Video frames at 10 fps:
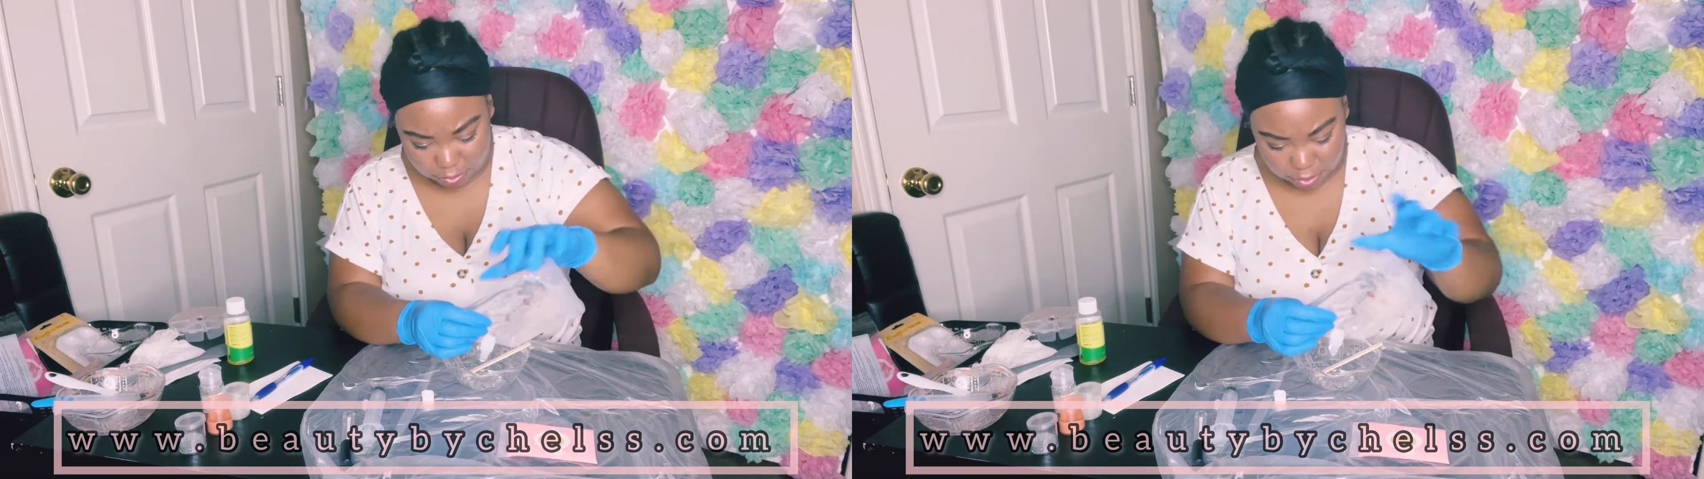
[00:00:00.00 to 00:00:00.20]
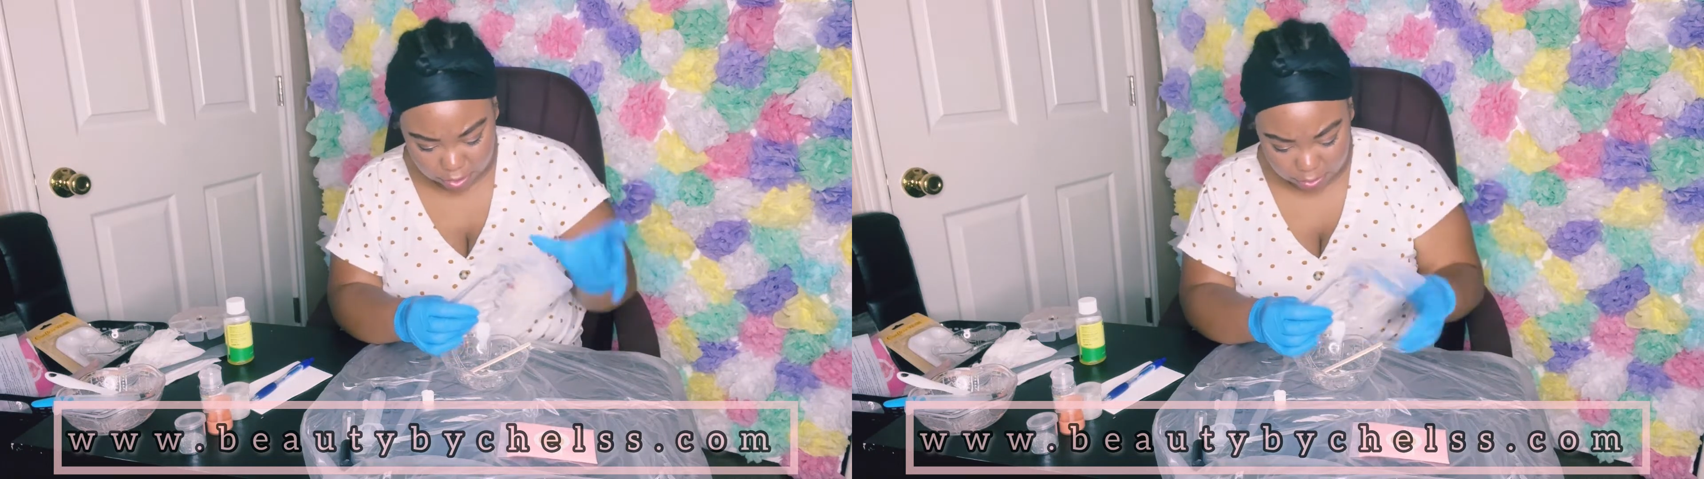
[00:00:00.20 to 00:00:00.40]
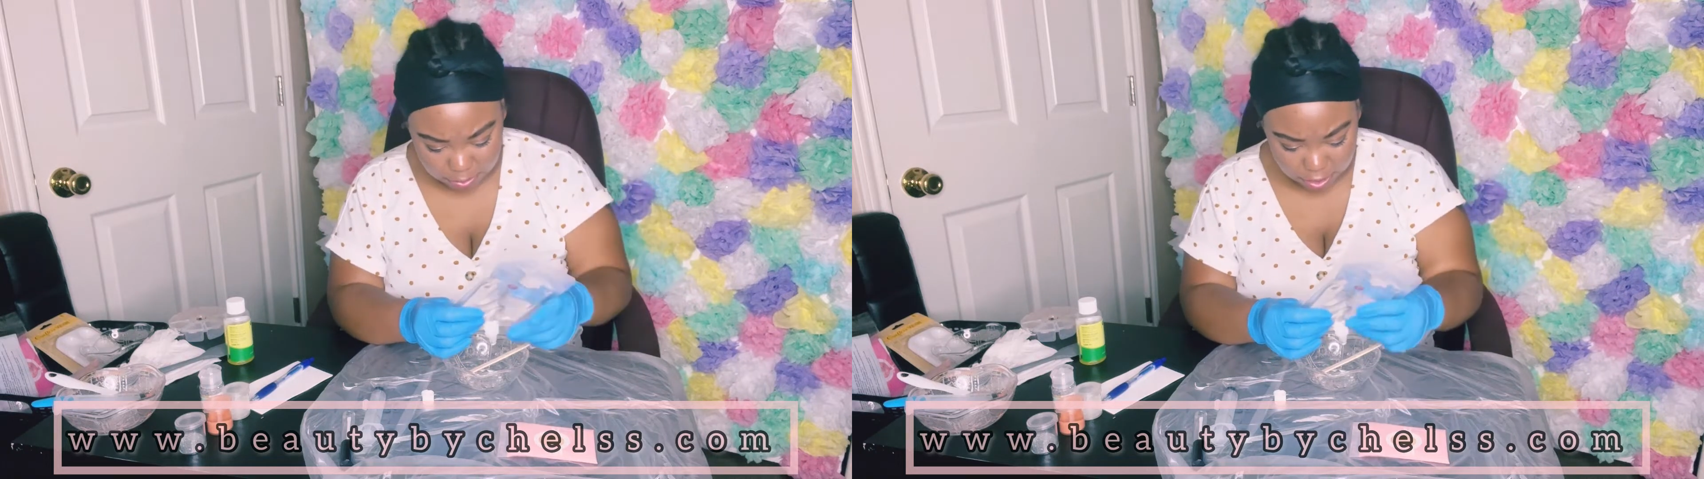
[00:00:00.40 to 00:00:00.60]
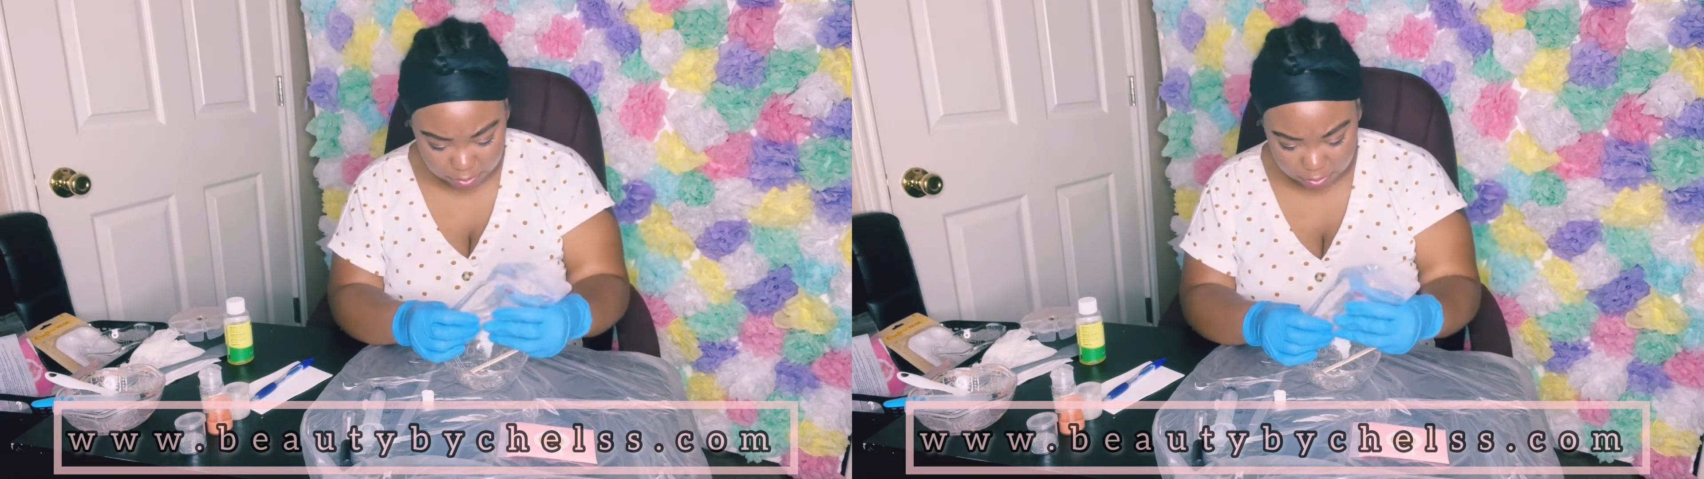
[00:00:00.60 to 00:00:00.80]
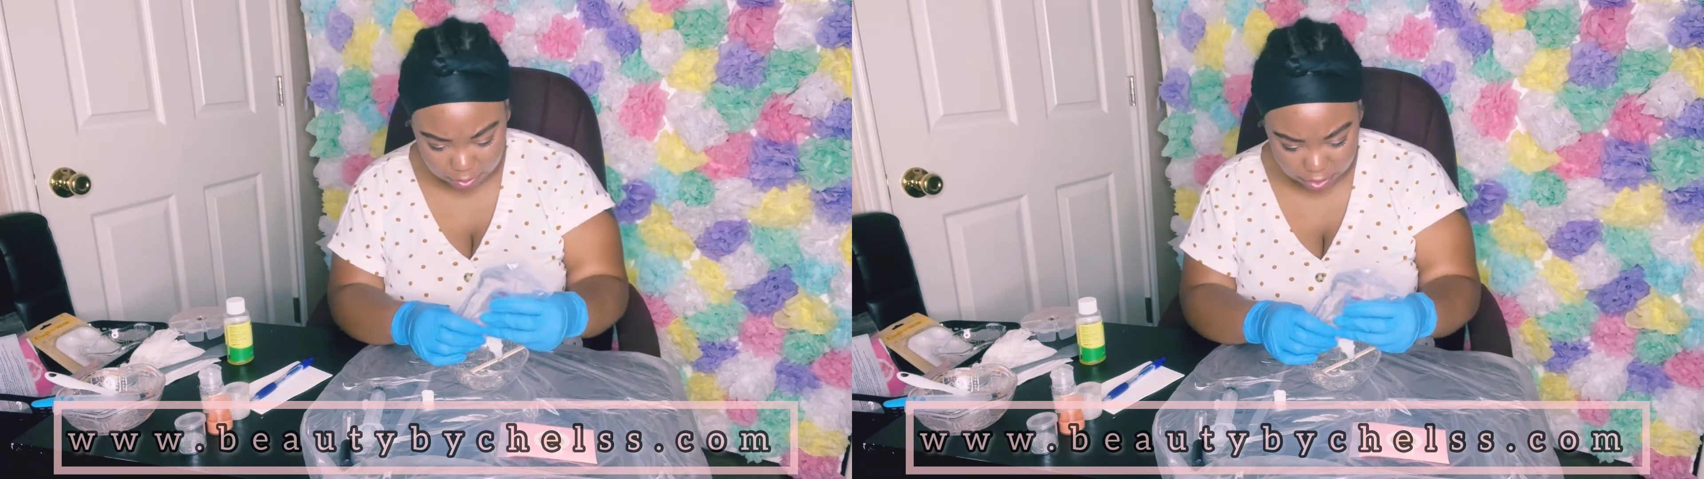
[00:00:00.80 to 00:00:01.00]
to expect
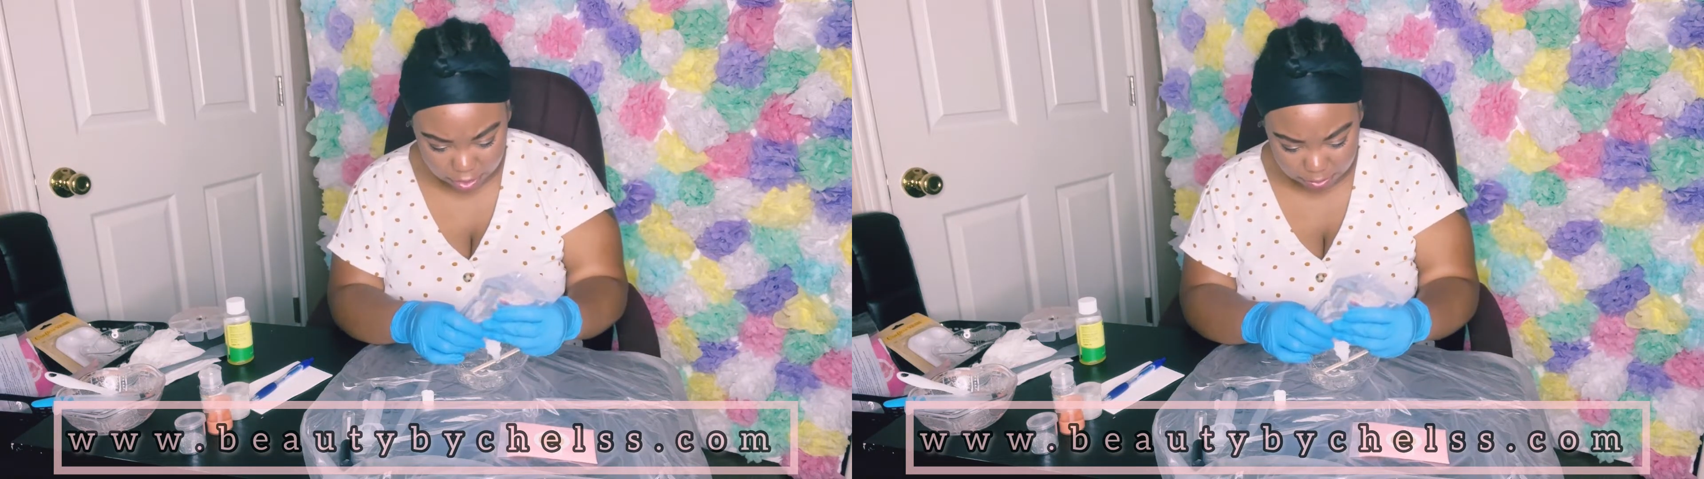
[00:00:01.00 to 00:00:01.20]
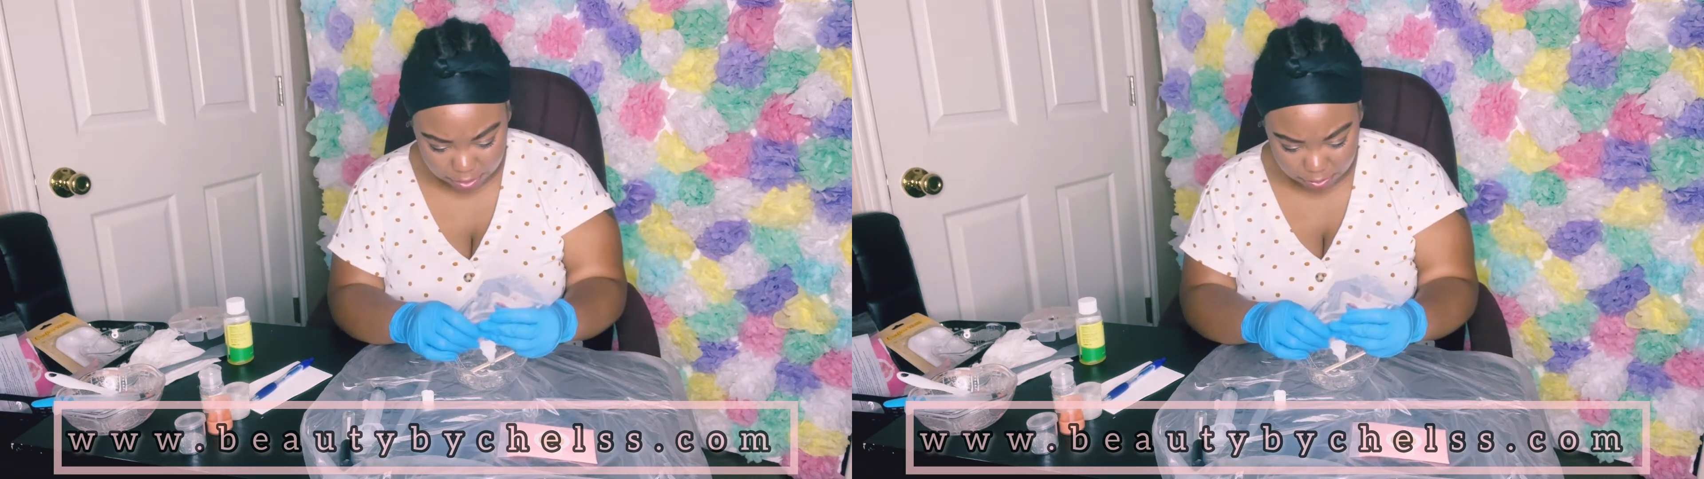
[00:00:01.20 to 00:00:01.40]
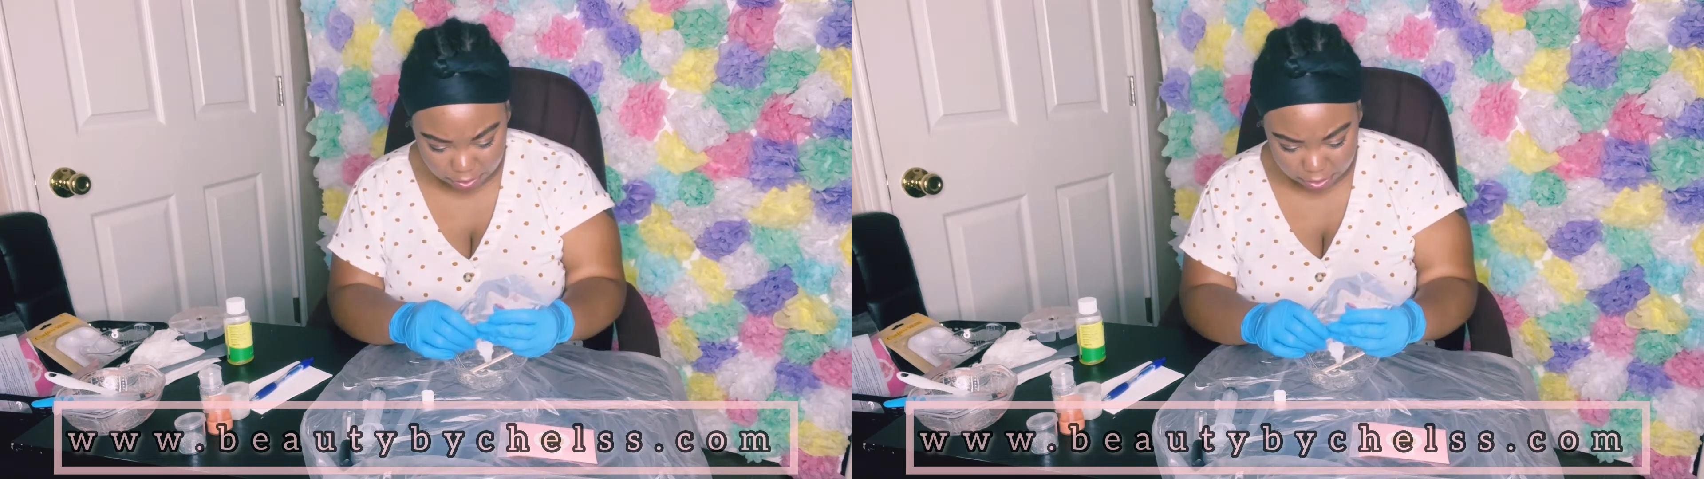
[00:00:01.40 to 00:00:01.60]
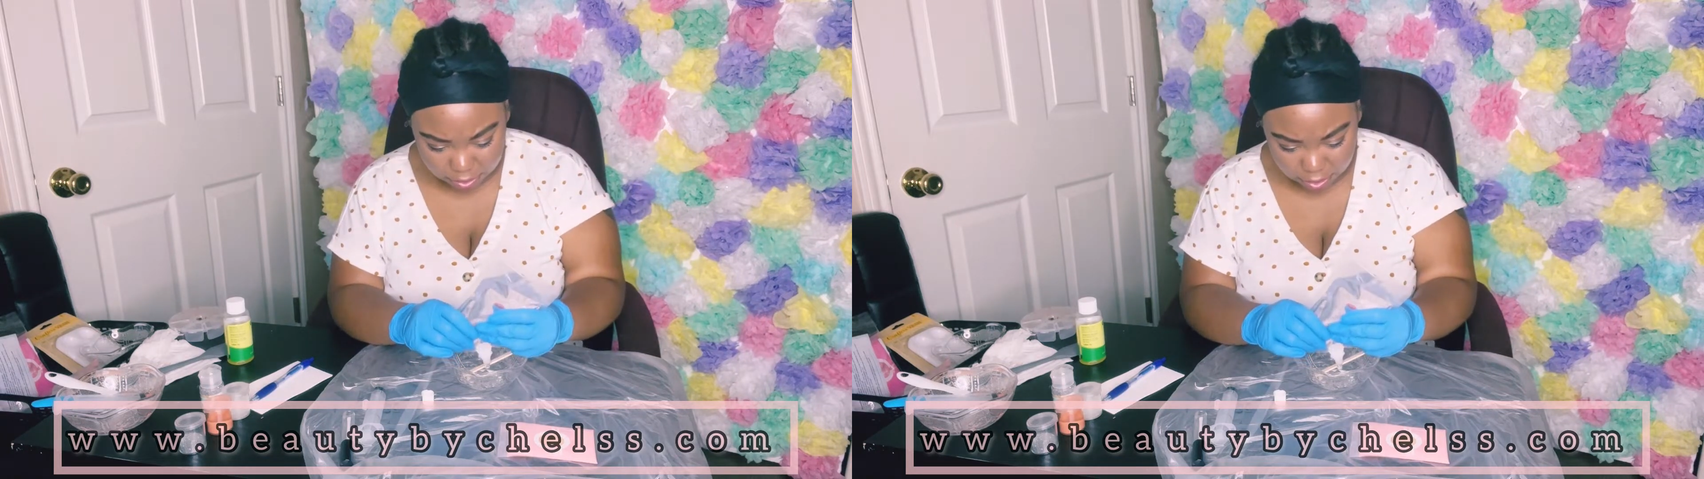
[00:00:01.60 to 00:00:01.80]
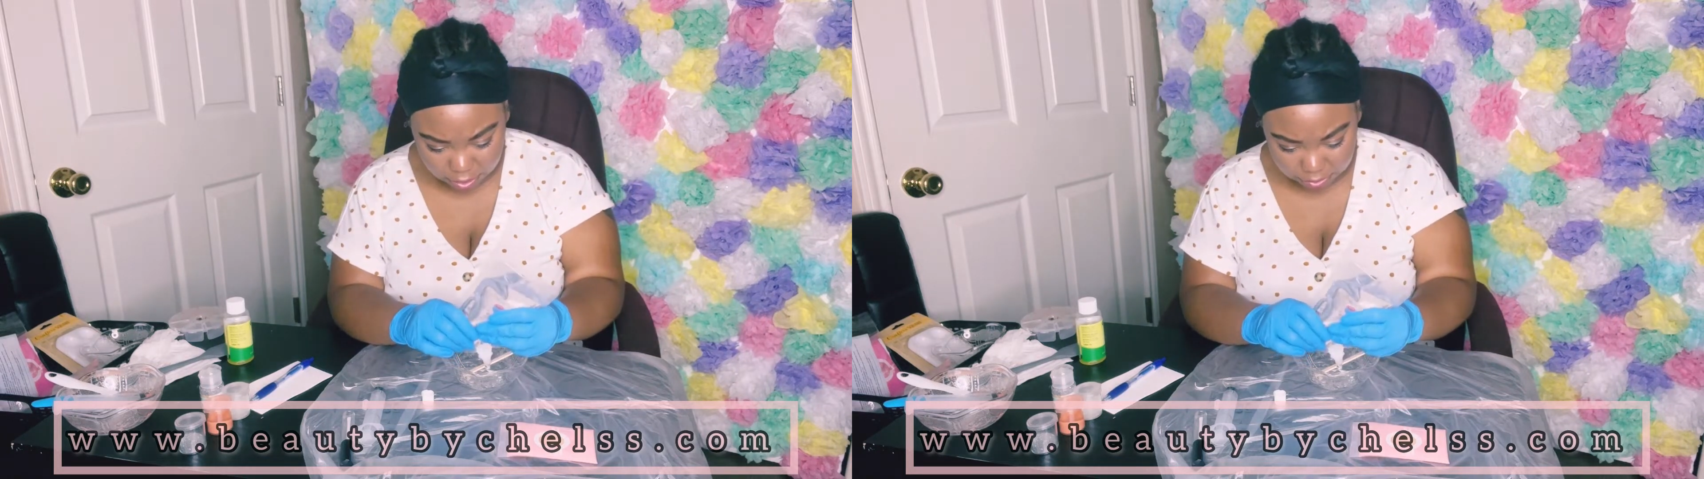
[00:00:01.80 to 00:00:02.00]
a little bit more.
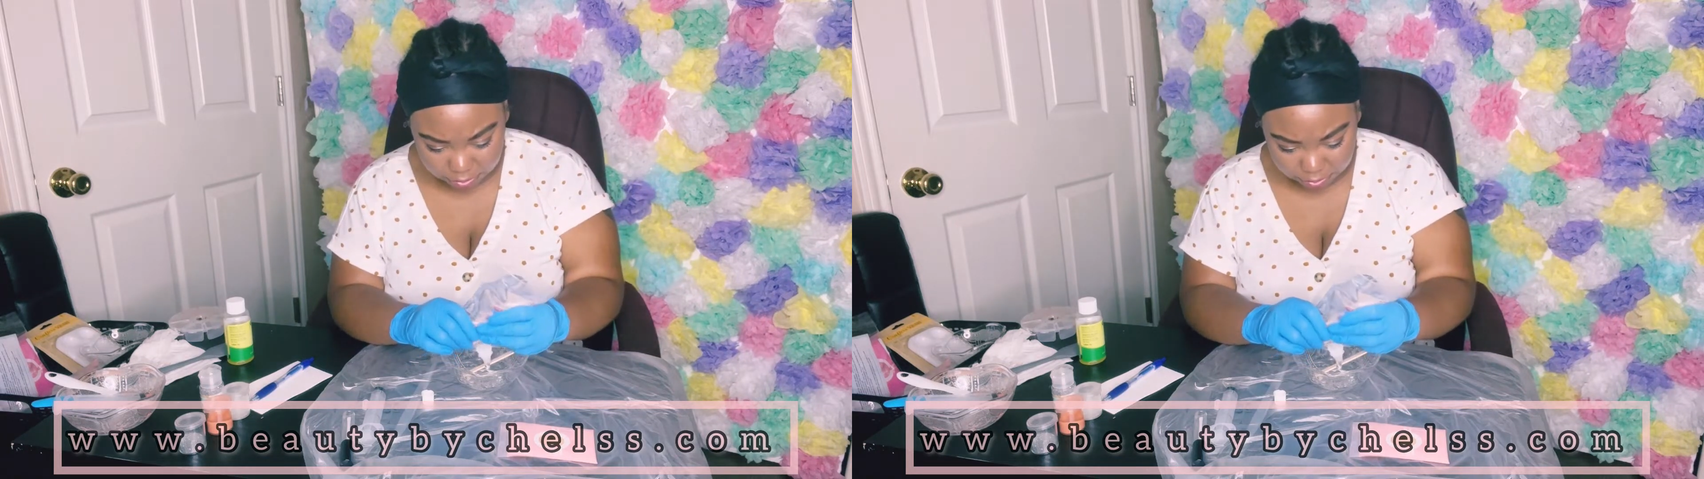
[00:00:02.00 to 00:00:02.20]
So